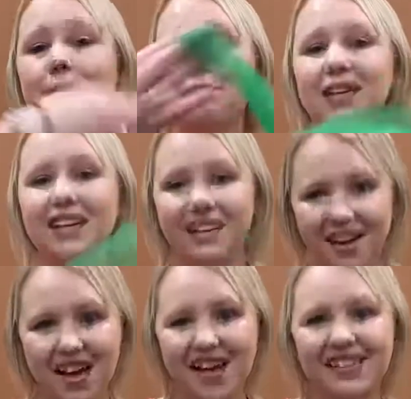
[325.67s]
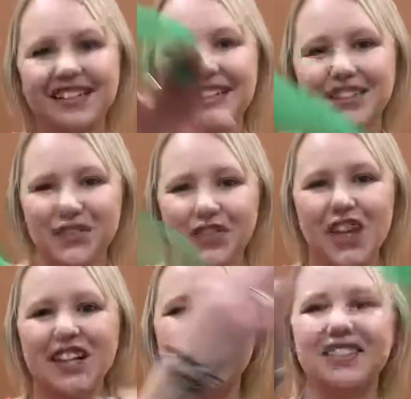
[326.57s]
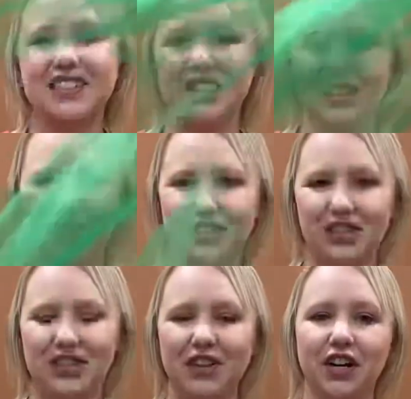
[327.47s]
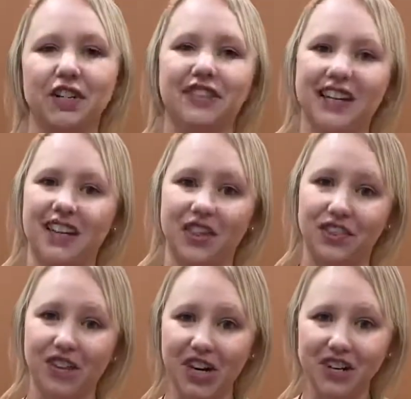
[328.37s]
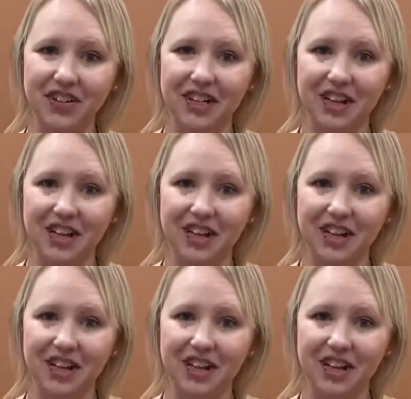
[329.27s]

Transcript: because it's fun to do. Are you ready to throw?